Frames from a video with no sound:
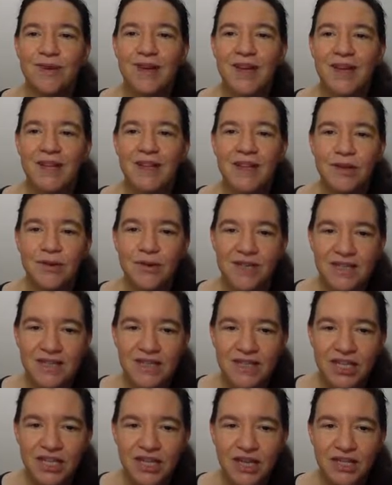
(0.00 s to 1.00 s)
And the US
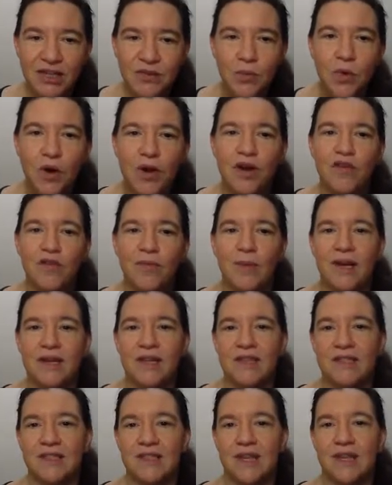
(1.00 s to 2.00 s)
is just one of
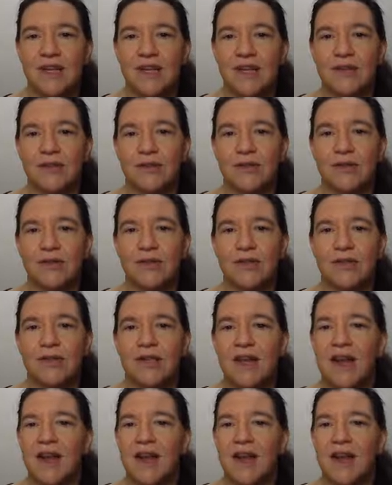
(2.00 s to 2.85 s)
many state actors.